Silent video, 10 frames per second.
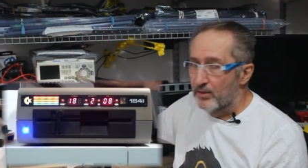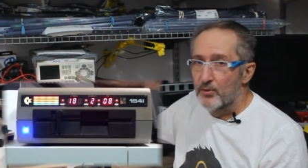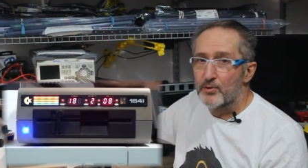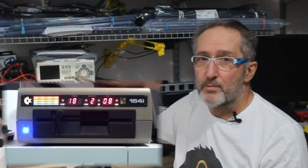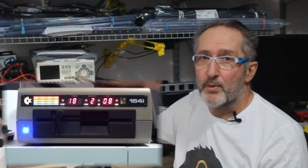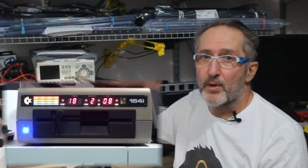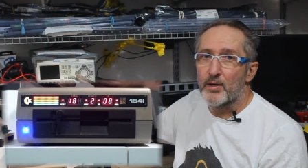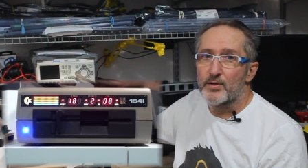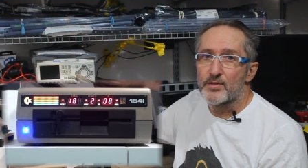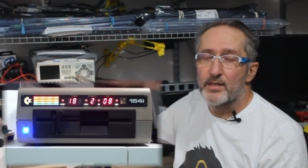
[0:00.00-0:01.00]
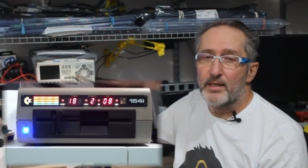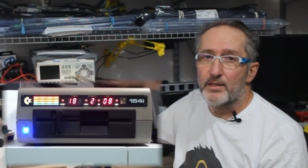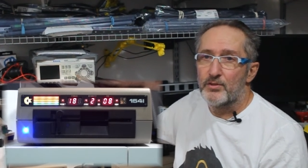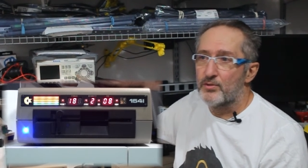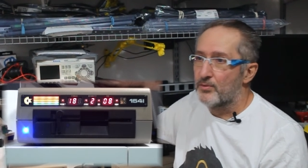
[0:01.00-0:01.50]
those bars
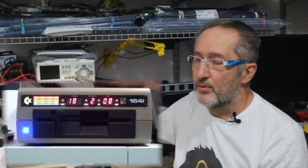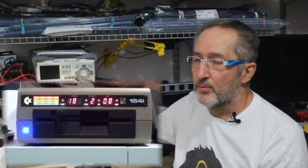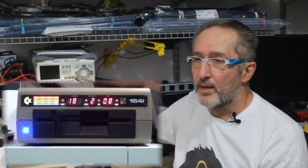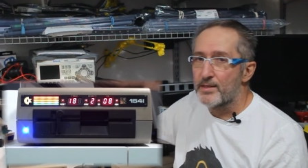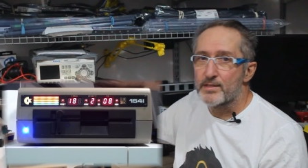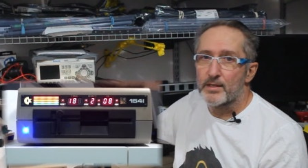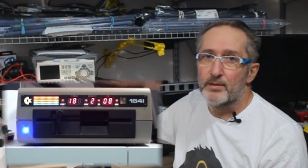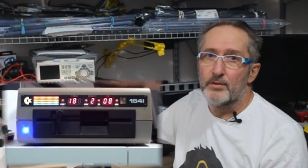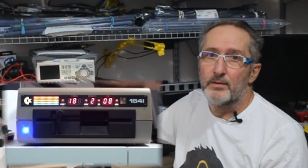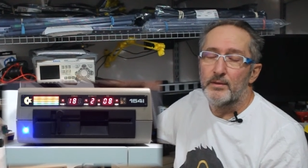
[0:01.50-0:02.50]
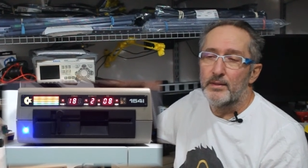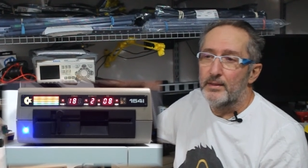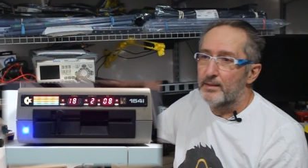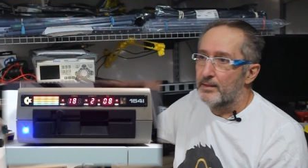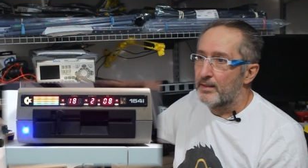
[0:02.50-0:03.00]
into the write signal
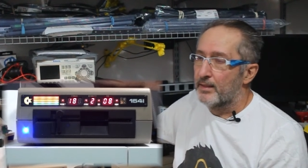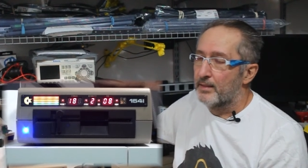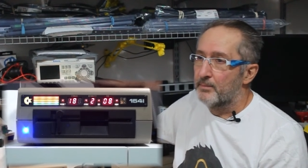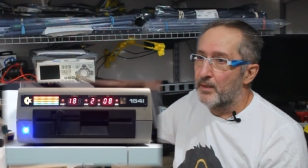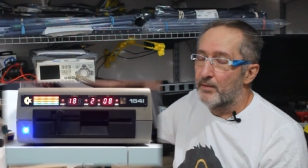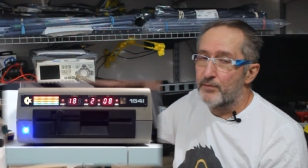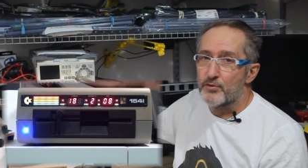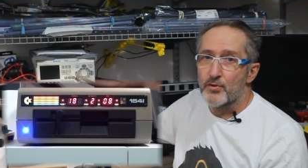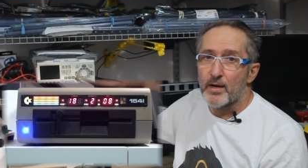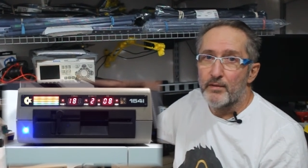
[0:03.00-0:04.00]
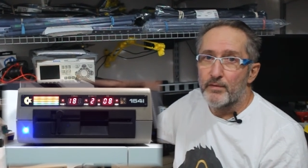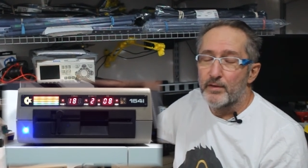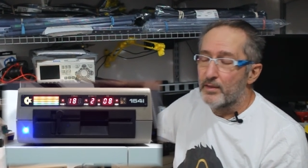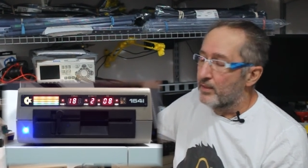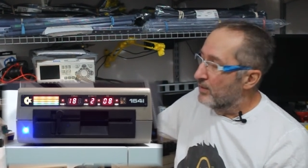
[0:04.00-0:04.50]
of the drive,
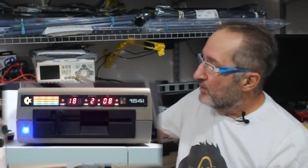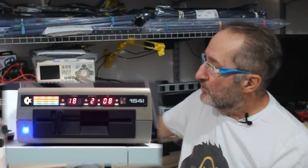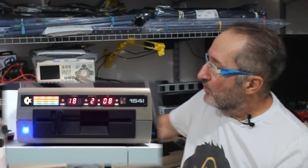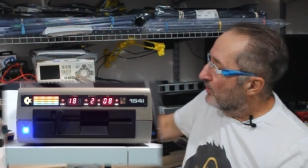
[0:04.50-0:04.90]
so